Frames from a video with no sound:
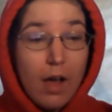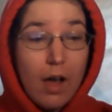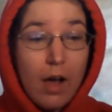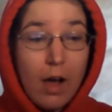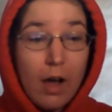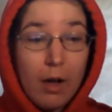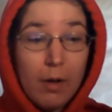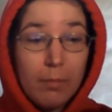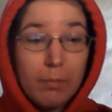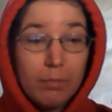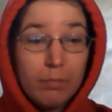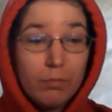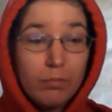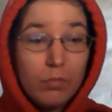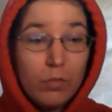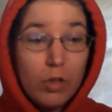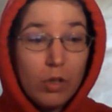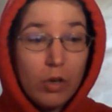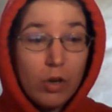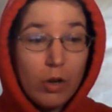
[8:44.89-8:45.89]

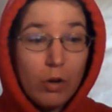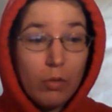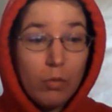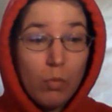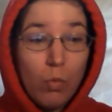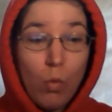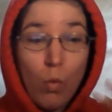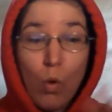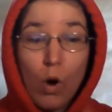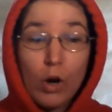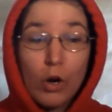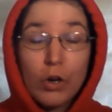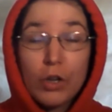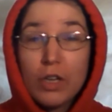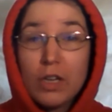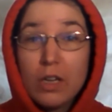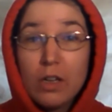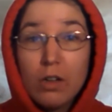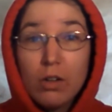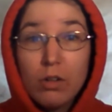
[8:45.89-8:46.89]
what are
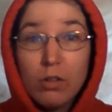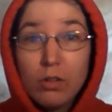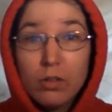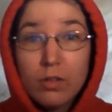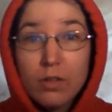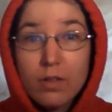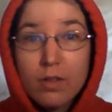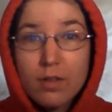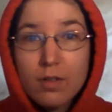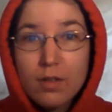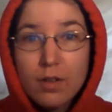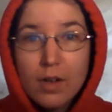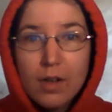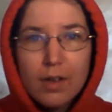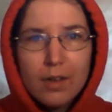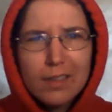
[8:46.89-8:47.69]
guilds,